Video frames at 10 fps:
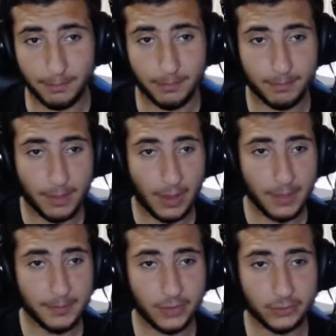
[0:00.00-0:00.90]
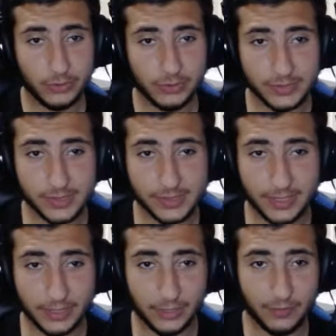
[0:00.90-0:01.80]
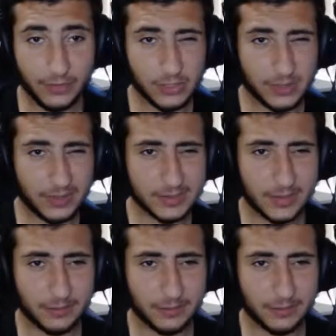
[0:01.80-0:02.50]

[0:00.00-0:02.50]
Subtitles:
By Maurito says, I like your videos because I'm